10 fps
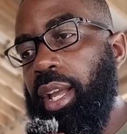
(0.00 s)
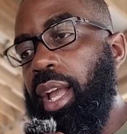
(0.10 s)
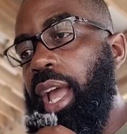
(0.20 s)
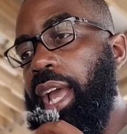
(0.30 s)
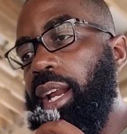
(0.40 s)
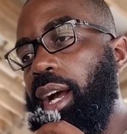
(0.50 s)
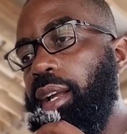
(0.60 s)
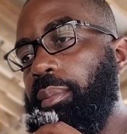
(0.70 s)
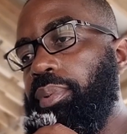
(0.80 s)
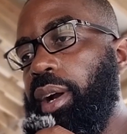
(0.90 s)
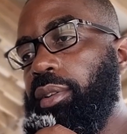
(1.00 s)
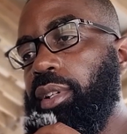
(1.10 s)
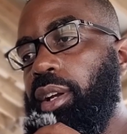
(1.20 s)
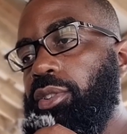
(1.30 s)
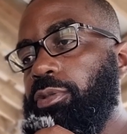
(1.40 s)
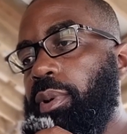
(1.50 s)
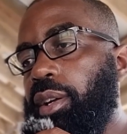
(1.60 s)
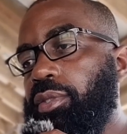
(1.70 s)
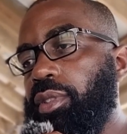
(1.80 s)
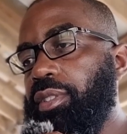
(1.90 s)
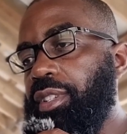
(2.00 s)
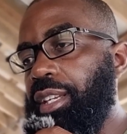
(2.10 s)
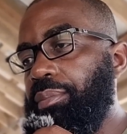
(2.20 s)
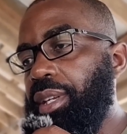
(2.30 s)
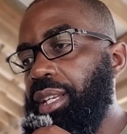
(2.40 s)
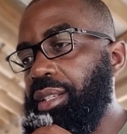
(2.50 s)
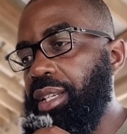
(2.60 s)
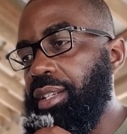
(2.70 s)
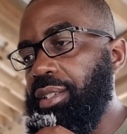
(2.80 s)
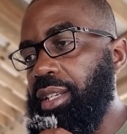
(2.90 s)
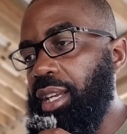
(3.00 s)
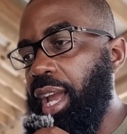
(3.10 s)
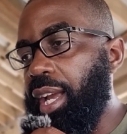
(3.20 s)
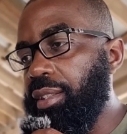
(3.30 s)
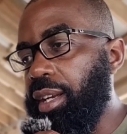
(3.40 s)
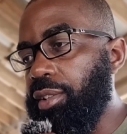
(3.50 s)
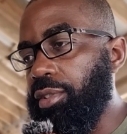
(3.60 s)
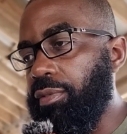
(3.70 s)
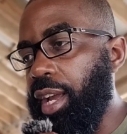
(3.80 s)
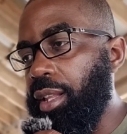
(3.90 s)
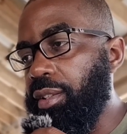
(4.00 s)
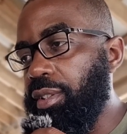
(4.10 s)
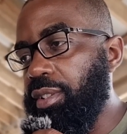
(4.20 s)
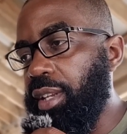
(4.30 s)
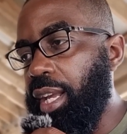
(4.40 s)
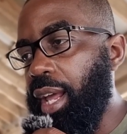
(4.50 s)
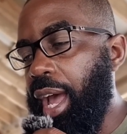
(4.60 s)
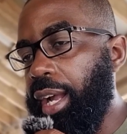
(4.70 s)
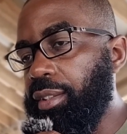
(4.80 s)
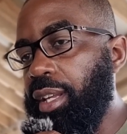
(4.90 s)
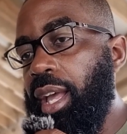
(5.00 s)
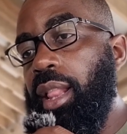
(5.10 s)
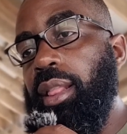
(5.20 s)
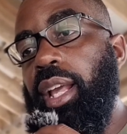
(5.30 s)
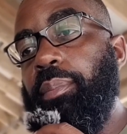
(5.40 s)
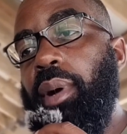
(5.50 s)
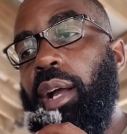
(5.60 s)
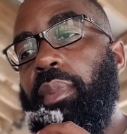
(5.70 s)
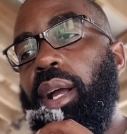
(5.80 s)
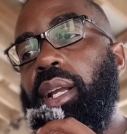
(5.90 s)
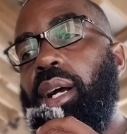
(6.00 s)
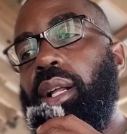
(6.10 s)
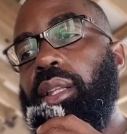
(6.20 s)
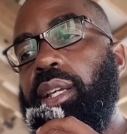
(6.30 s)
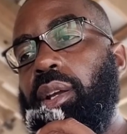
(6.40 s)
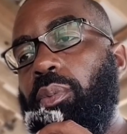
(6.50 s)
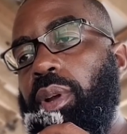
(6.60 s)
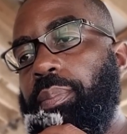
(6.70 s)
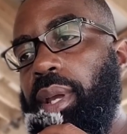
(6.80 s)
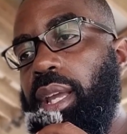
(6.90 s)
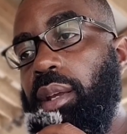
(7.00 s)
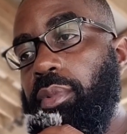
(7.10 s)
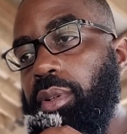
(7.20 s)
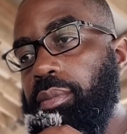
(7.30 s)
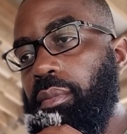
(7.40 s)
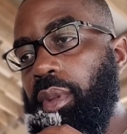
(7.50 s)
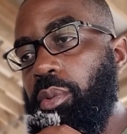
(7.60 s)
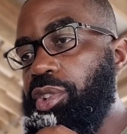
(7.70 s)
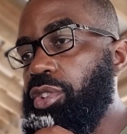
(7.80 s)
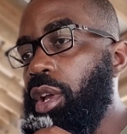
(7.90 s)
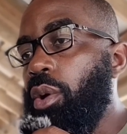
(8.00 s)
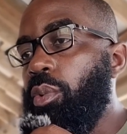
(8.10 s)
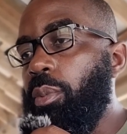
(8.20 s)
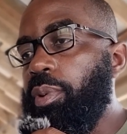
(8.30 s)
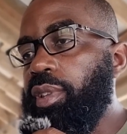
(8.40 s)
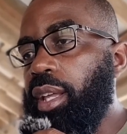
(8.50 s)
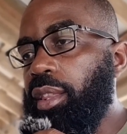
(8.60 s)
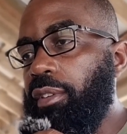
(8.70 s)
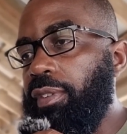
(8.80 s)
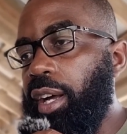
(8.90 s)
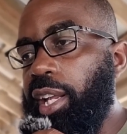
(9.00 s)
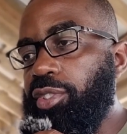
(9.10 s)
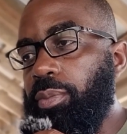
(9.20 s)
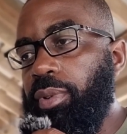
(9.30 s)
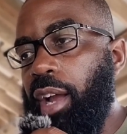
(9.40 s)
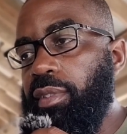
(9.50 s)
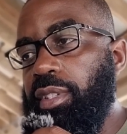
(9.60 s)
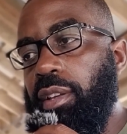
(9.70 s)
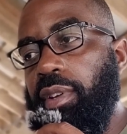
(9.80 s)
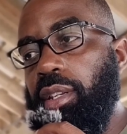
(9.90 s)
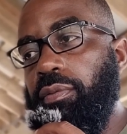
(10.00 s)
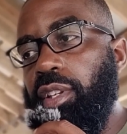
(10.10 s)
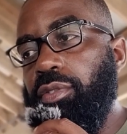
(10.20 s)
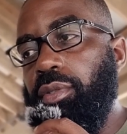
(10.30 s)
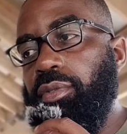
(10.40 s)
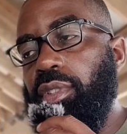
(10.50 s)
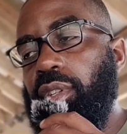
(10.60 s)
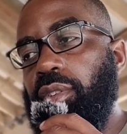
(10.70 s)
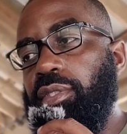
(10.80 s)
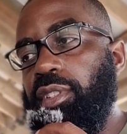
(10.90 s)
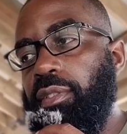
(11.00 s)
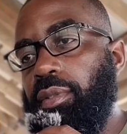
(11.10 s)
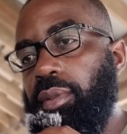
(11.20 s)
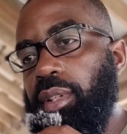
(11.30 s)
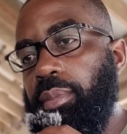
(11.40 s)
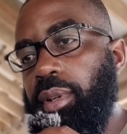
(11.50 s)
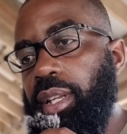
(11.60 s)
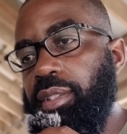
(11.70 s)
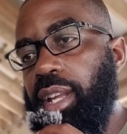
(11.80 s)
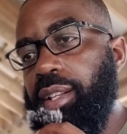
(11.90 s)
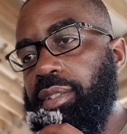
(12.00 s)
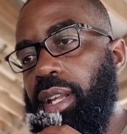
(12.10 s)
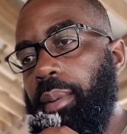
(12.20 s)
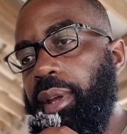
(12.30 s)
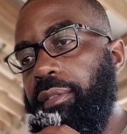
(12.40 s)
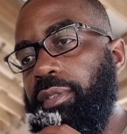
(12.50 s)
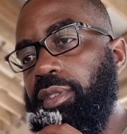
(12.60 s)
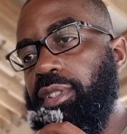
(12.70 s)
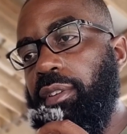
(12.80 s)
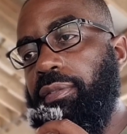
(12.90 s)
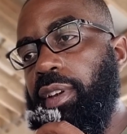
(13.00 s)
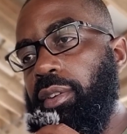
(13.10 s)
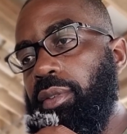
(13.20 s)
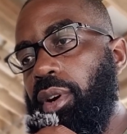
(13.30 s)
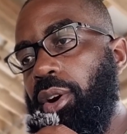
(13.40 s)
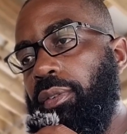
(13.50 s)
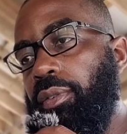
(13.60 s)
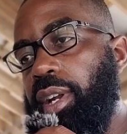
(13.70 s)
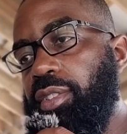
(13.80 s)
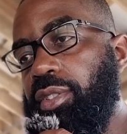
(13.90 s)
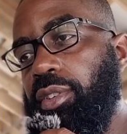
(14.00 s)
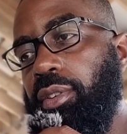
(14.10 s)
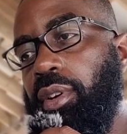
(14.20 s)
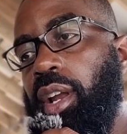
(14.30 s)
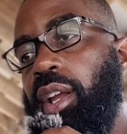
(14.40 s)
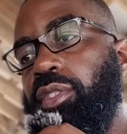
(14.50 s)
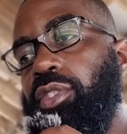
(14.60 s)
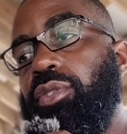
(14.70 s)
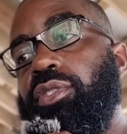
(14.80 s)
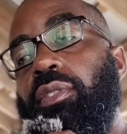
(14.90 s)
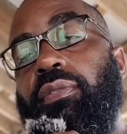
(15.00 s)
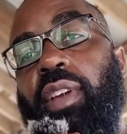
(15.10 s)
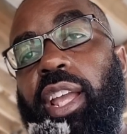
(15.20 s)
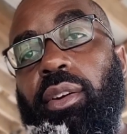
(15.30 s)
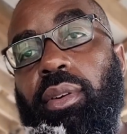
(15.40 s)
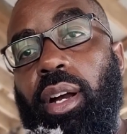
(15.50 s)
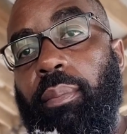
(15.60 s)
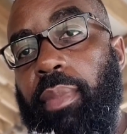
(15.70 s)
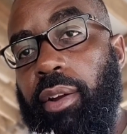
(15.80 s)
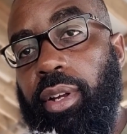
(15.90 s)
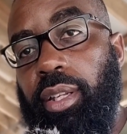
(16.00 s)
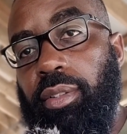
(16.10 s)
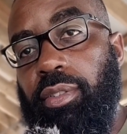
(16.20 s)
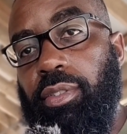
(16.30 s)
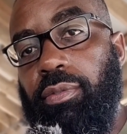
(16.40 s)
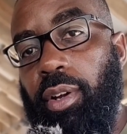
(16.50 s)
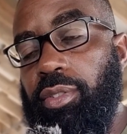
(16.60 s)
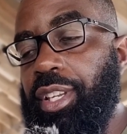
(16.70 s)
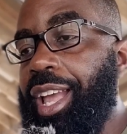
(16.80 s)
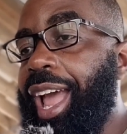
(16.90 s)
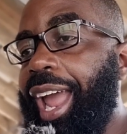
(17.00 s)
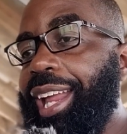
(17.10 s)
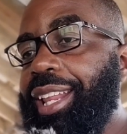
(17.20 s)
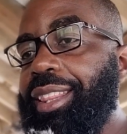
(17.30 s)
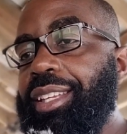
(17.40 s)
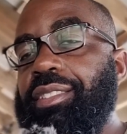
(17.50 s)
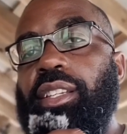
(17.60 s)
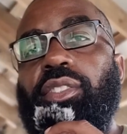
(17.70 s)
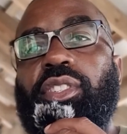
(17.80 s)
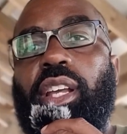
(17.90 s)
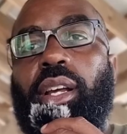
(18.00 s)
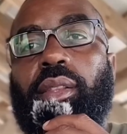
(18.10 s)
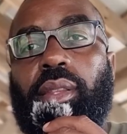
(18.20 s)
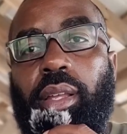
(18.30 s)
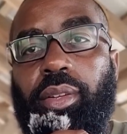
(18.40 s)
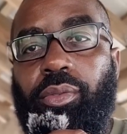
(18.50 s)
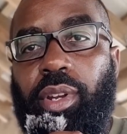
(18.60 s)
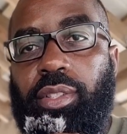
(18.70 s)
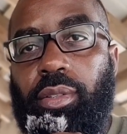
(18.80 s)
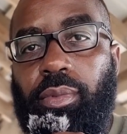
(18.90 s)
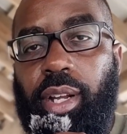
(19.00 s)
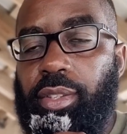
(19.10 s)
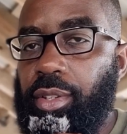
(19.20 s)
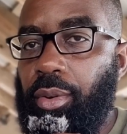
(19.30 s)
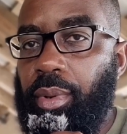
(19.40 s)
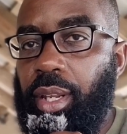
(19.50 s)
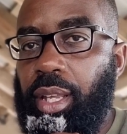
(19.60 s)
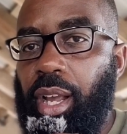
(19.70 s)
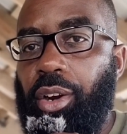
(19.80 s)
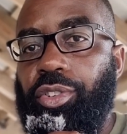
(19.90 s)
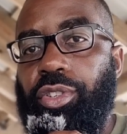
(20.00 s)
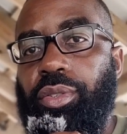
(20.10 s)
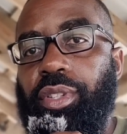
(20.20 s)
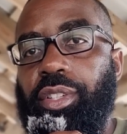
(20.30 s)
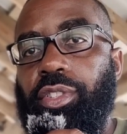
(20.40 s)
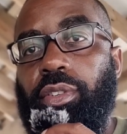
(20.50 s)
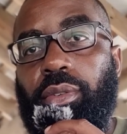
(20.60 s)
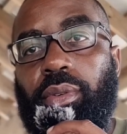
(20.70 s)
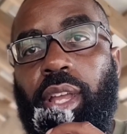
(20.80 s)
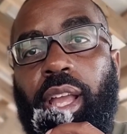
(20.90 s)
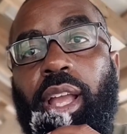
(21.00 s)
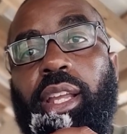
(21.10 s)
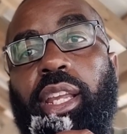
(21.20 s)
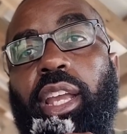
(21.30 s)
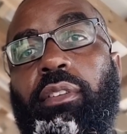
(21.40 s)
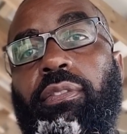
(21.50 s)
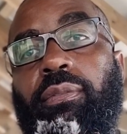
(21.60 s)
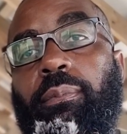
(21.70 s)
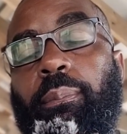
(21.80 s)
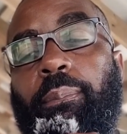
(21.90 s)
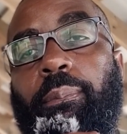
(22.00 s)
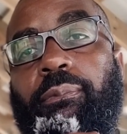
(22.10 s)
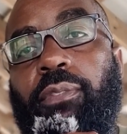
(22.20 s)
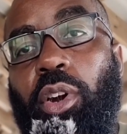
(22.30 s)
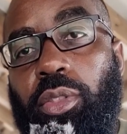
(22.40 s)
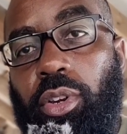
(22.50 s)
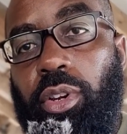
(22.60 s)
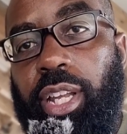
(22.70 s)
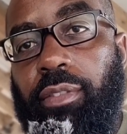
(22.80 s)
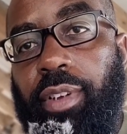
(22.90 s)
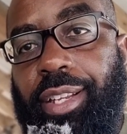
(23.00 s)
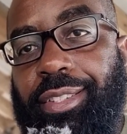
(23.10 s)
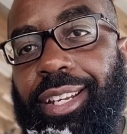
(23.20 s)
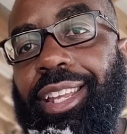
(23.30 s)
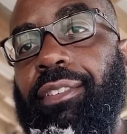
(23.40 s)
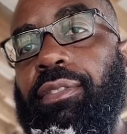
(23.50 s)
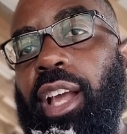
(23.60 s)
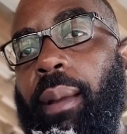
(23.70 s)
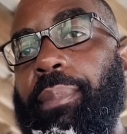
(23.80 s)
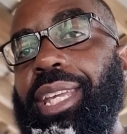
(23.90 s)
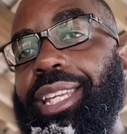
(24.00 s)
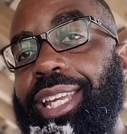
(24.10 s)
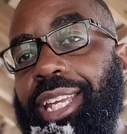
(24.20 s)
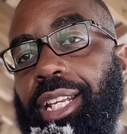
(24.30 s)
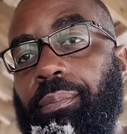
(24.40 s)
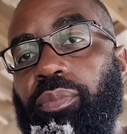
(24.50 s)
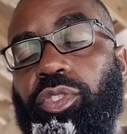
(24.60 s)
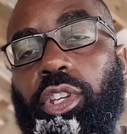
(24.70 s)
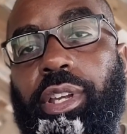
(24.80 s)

And I am proud to co sponsor the CBDC Anti Surveillance State Act, led by my colleague Whip Emmer, which will protect the financial privacy of individuals, their civil liberties, and stop efforts of federal overreach to, to surveil Americans, folks. And this is yet another reason why so many are choosing to get further invested, if not begin to